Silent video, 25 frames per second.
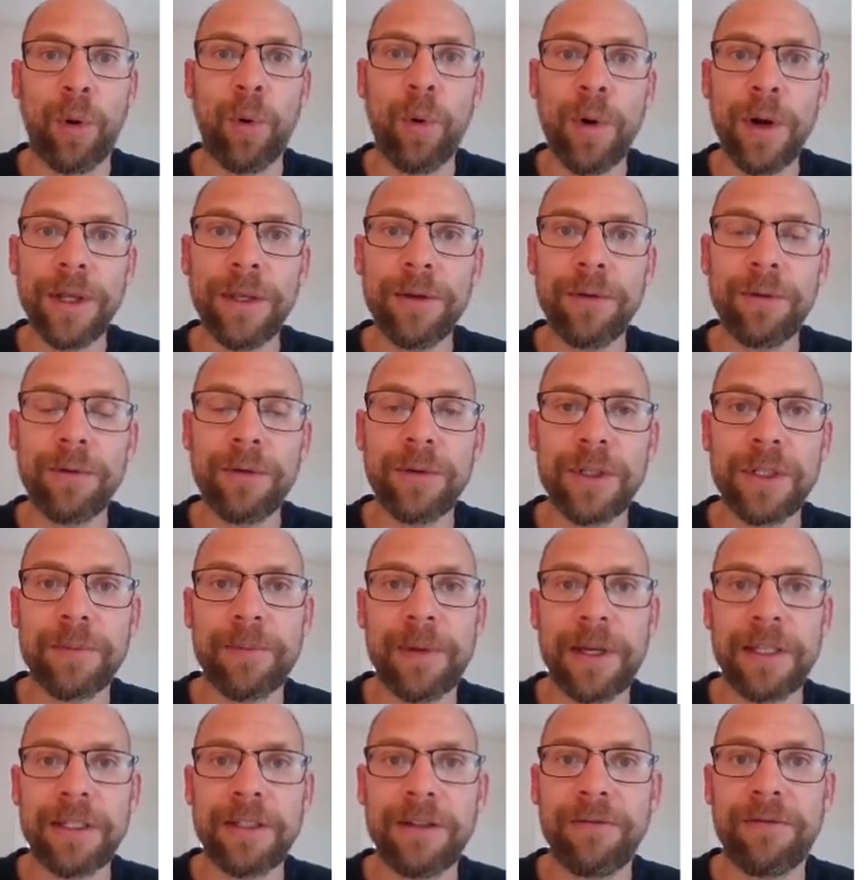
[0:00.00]
Or you could
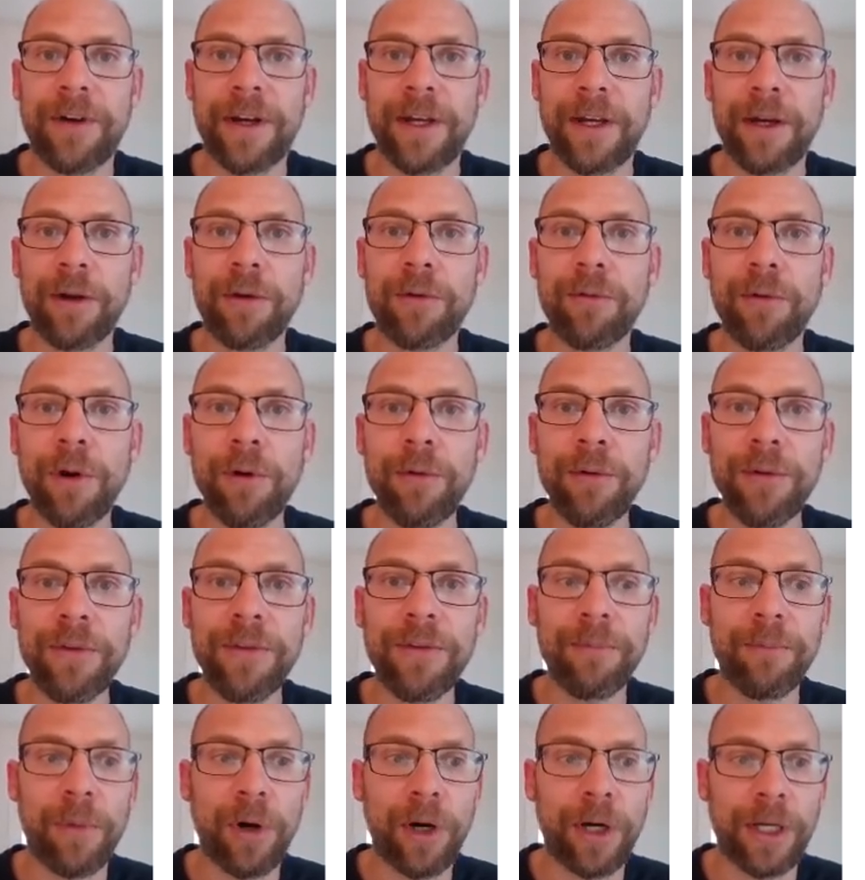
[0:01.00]
specify a
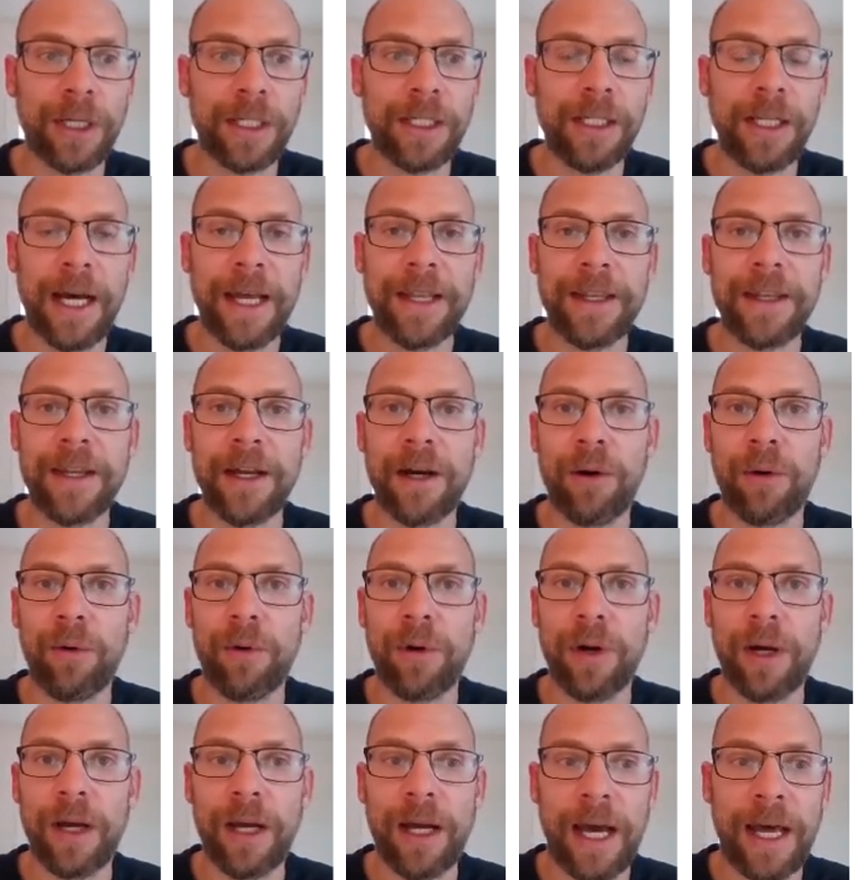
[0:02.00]
growth model
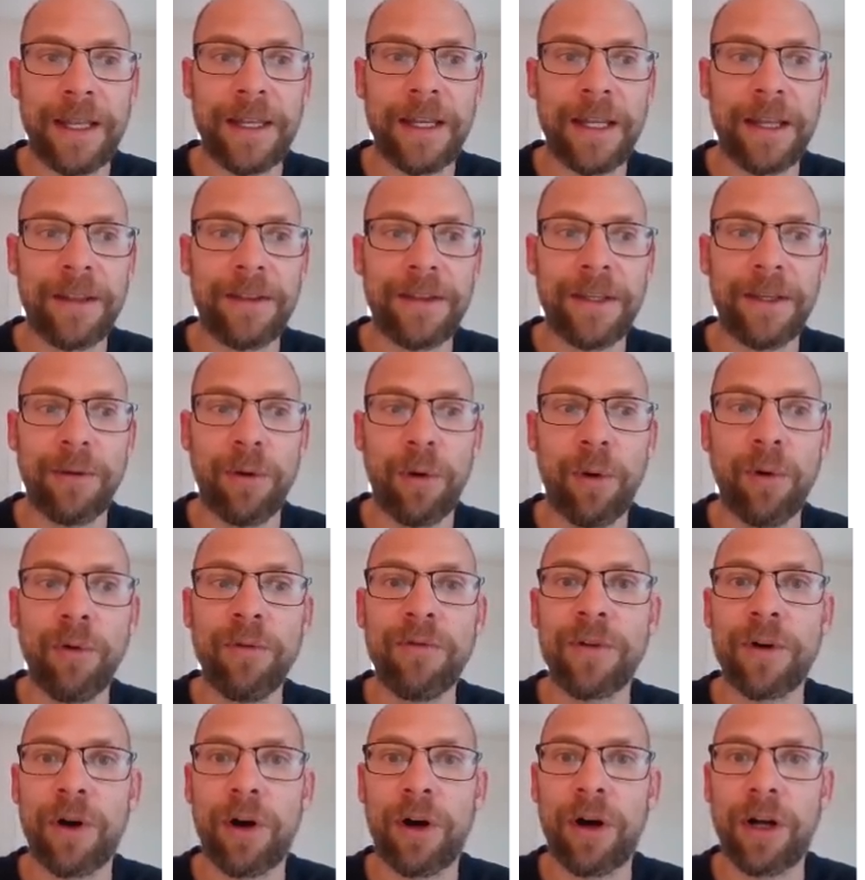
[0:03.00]
under, under the
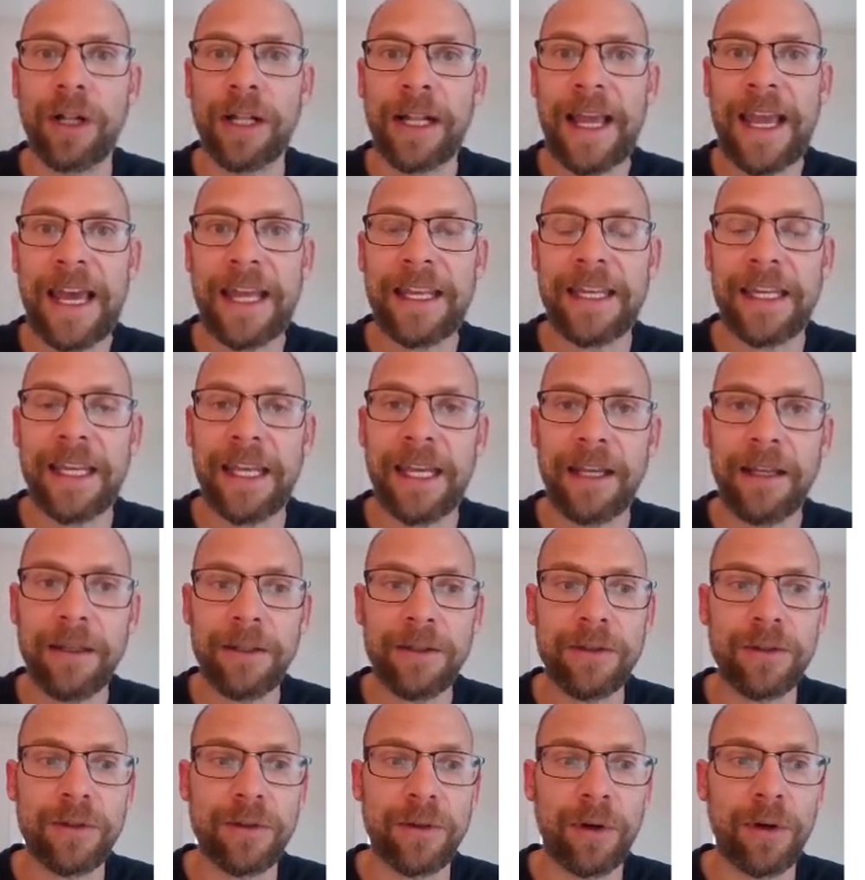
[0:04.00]
overall heading.
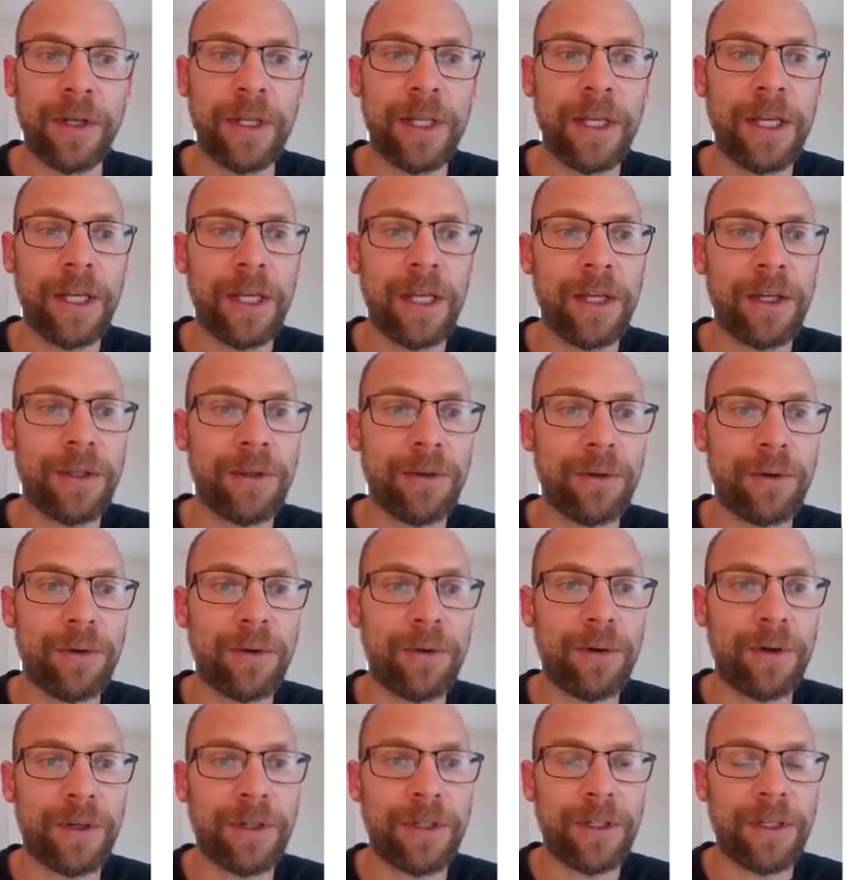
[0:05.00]
So you
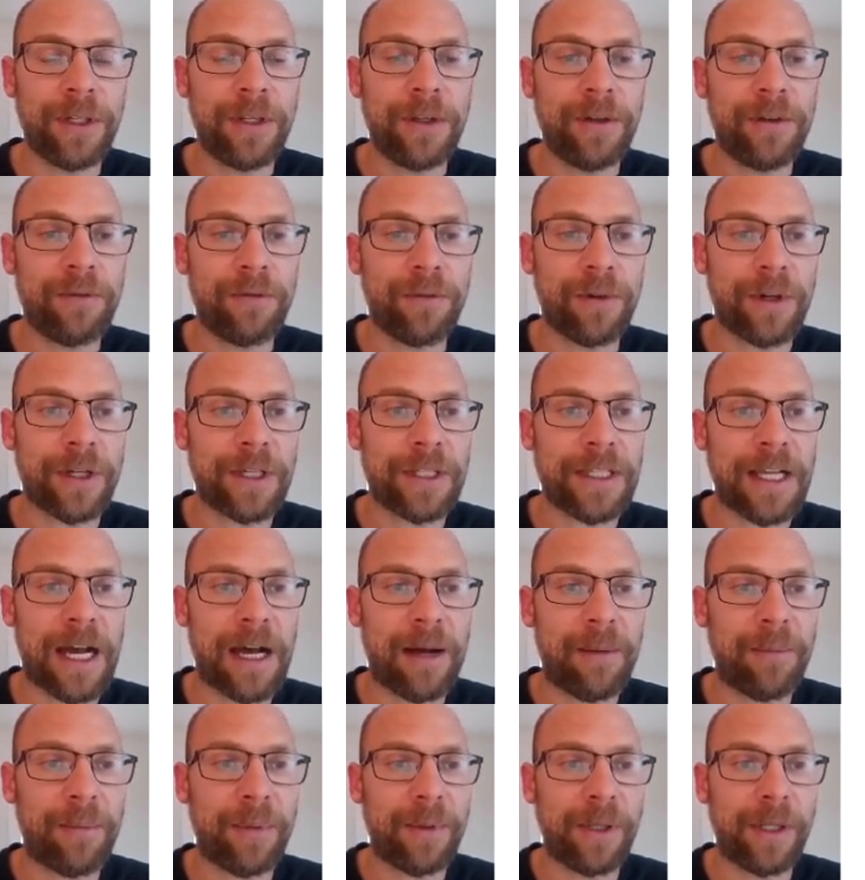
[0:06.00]
could, for
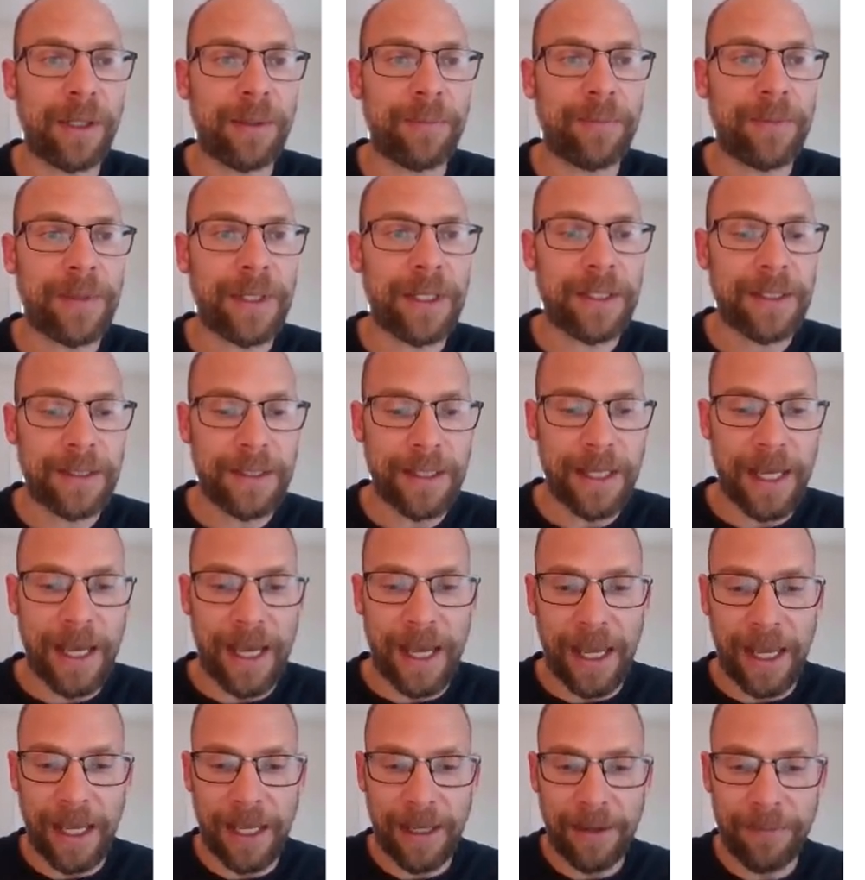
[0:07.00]
example,
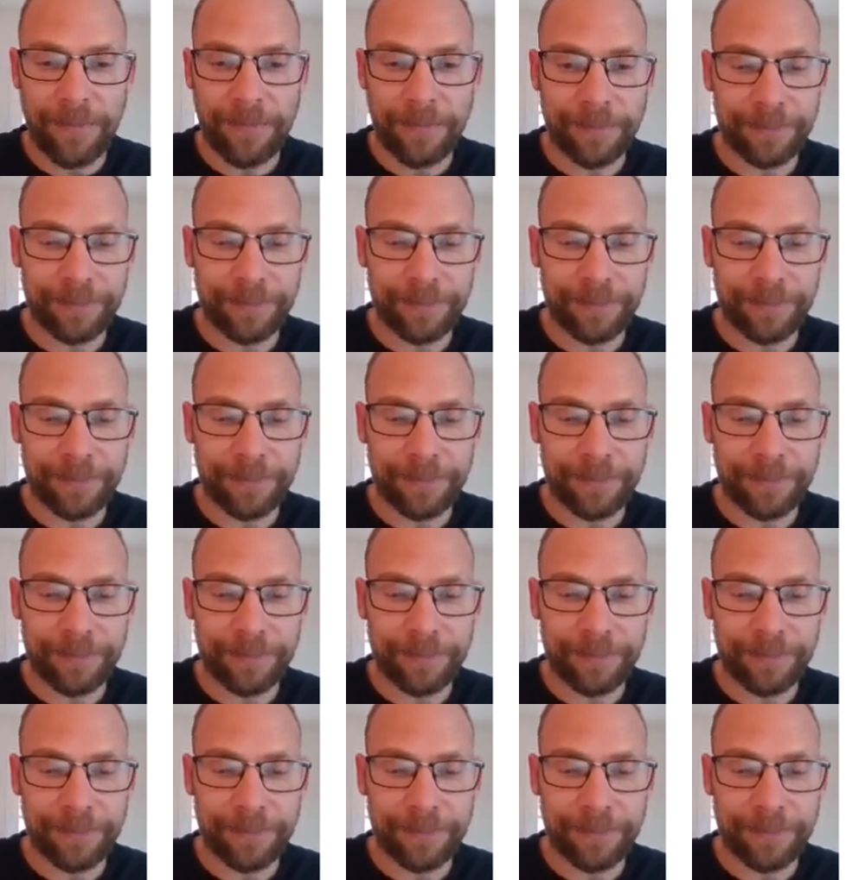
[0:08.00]
say